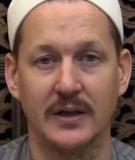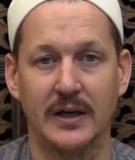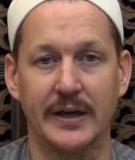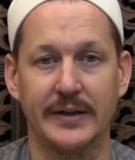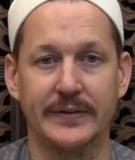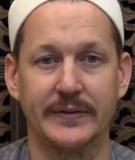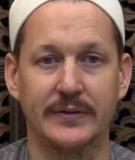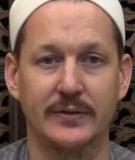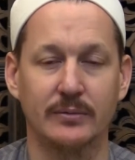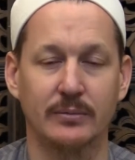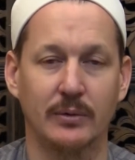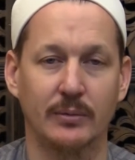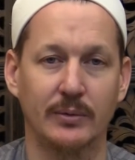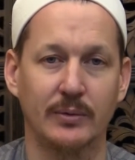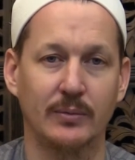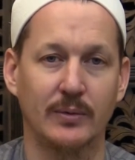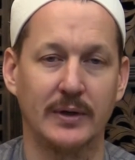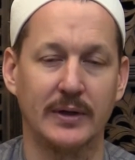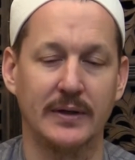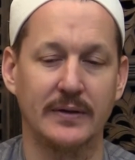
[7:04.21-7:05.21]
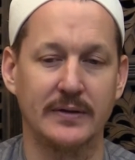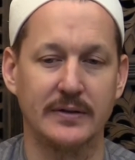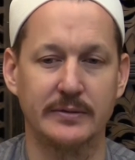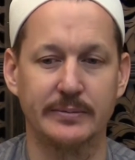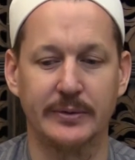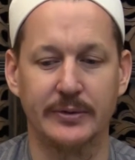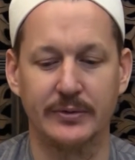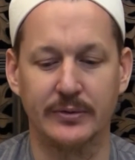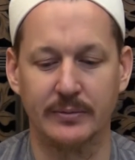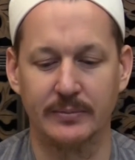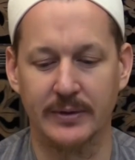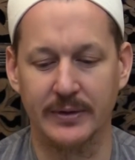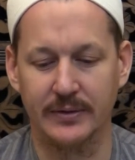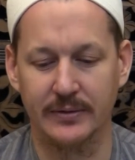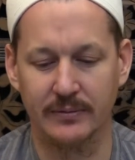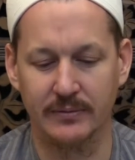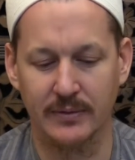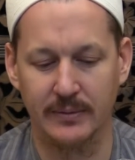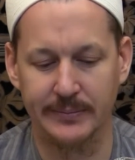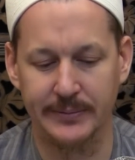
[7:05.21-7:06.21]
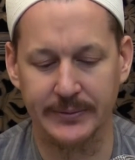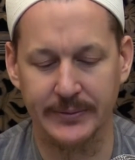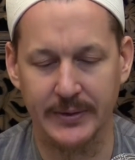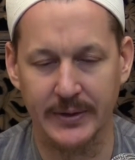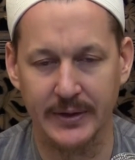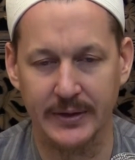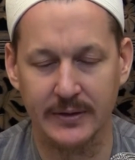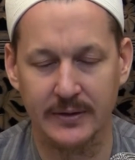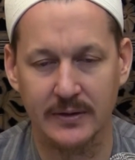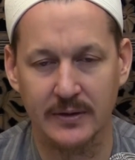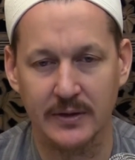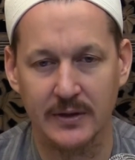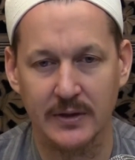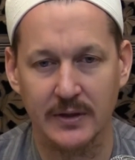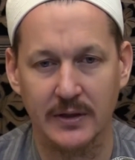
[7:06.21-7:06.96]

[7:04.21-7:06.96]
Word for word: and this is what we want in the special month of Ramadan,